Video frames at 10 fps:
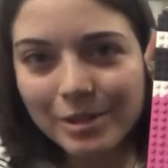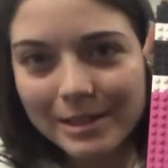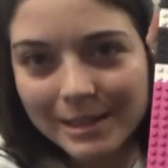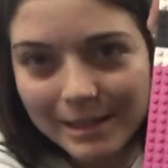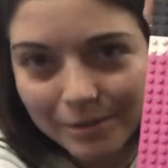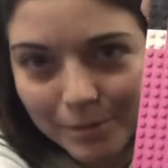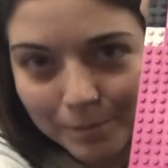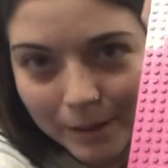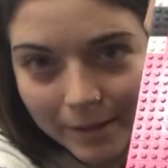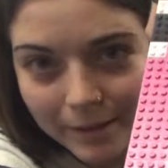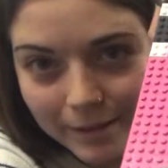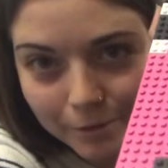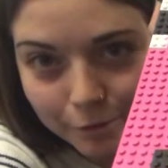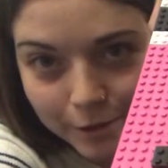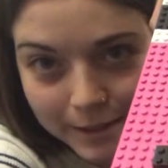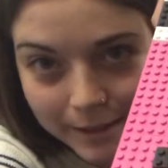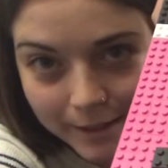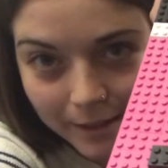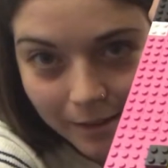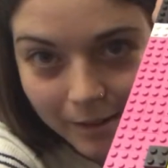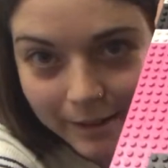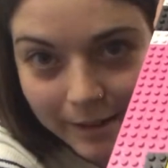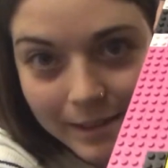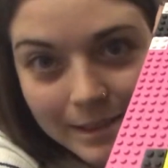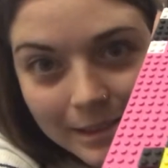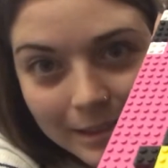just to give a better read on it,